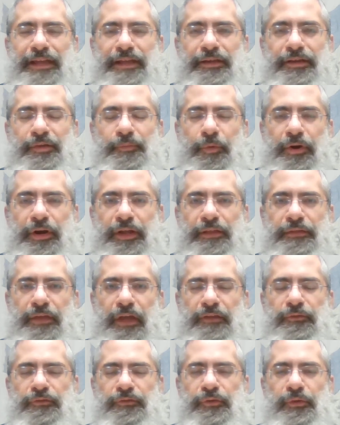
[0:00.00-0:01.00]
Good morning.
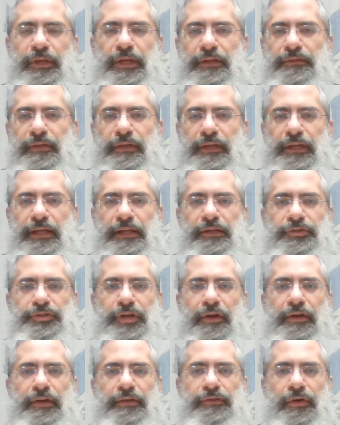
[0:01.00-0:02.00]
Thanks for tuning into the Kilo
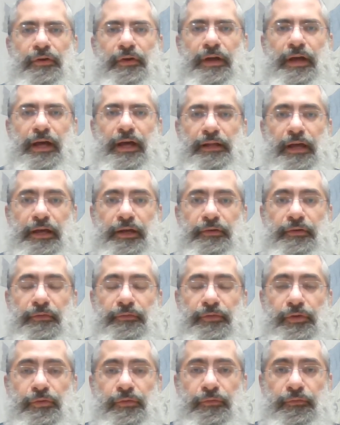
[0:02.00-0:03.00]
Torah Halacha
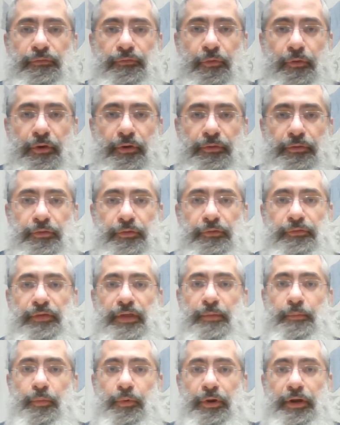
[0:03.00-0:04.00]
Review for
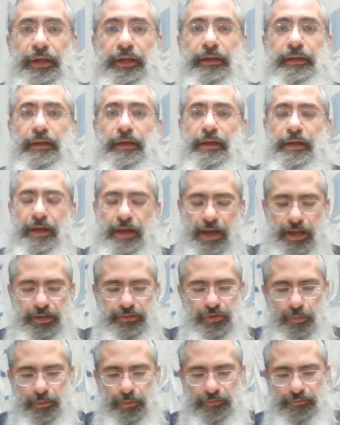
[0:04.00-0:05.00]
Thursday morning,
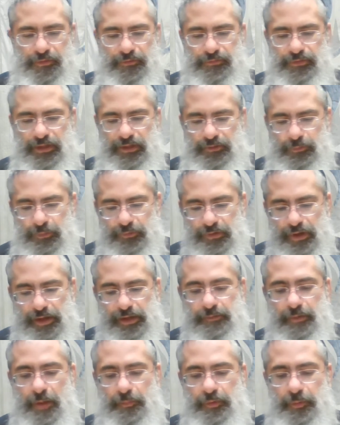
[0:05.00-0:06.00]
October 15th. We're talking
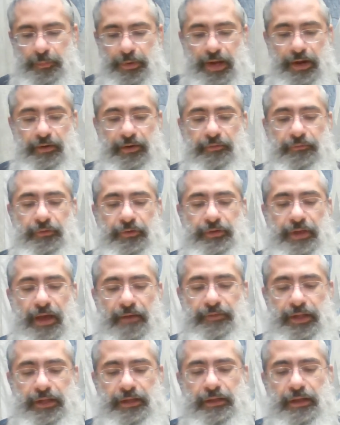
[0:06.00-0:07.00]
about preparing for
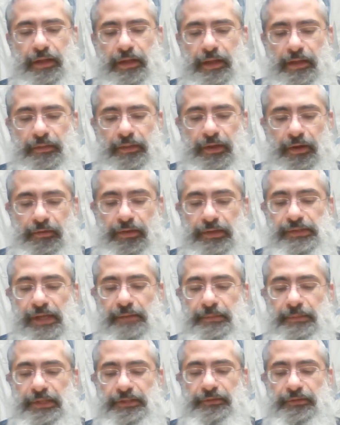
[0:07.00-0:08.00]
davening. There is a
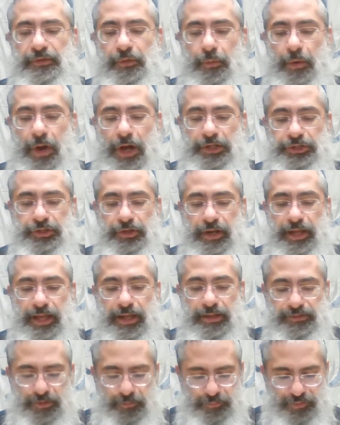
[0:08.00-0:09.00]
mitzvah to wash your
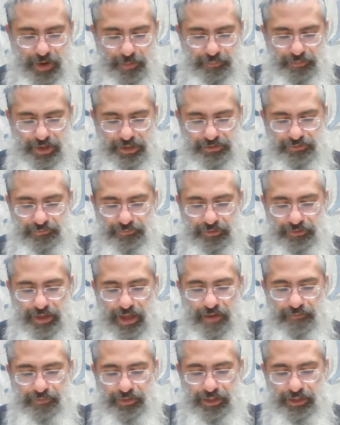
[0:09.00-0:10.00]
hands in preparation for
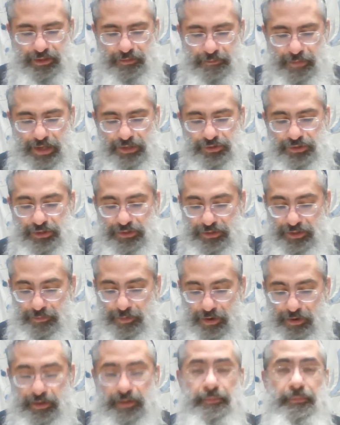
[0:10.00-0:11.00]
davening mentioned in the
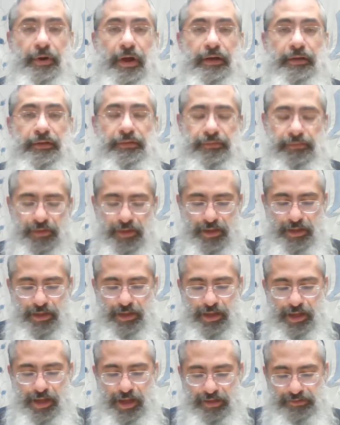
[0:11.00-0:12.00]
Gemara in Brachas.
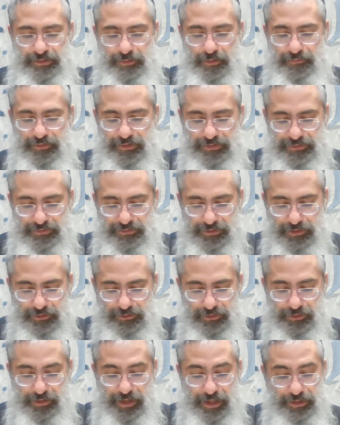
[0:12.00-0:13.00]
Uh, some of us uh,
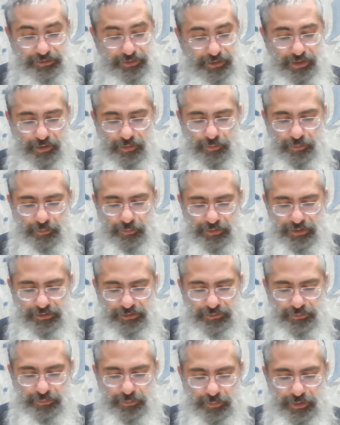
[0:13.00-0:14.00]
learned, actually, no,
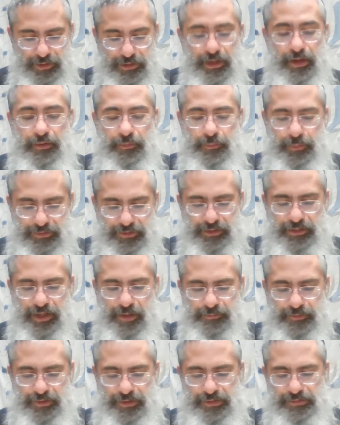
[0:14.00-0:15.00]
this we, no, we did
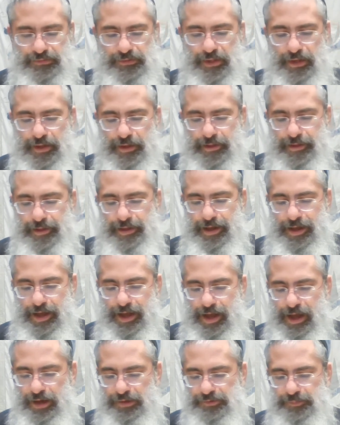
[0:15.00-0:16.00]
come to this.
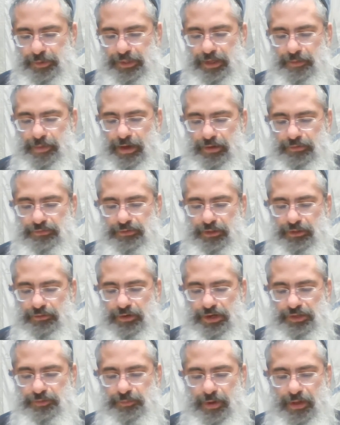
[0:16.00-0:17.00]
Uh, speaking about uh,
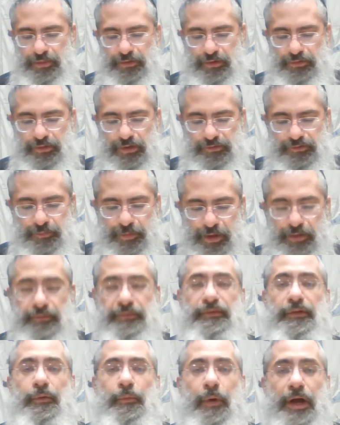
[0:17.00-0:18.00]
Kriya Shema, there it talks
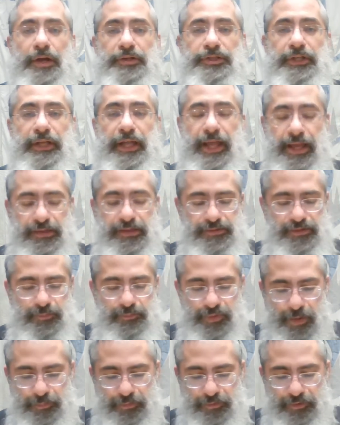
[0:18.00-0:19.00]
about uh, washing hands in
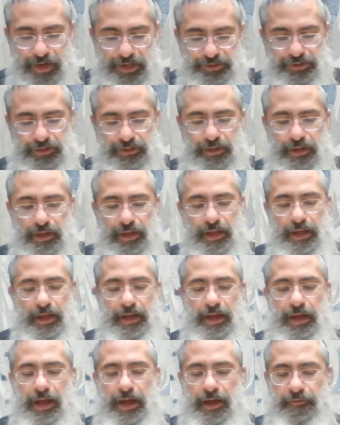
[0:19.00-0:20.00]
preparation
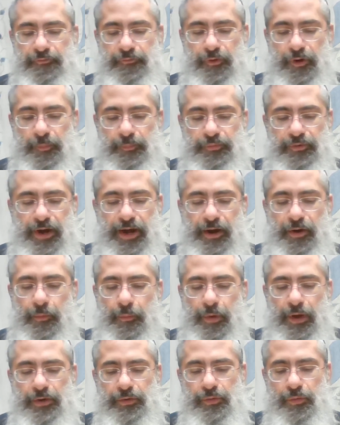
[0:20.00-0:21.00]
uh, for prayer.
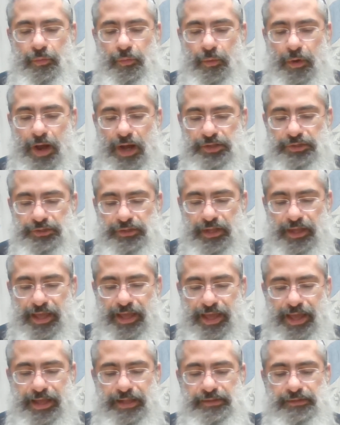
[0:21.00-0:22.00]
One who washed
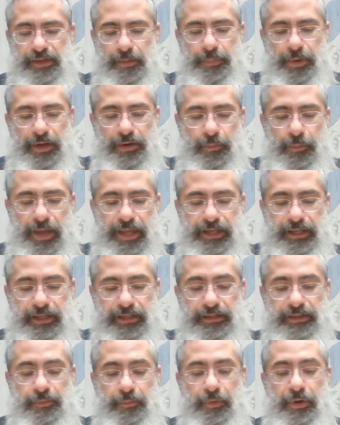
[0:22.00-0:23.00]
hands upon awakening
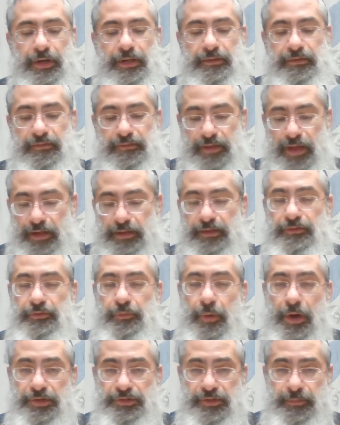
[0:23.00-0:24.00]
in the morning does not need to
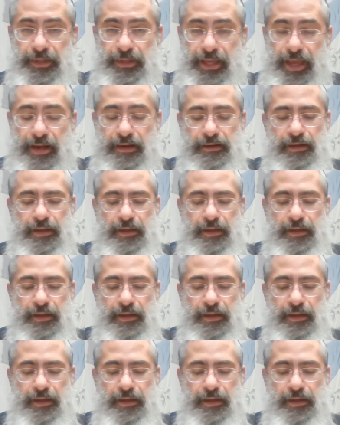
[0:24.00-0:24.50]
wash them again.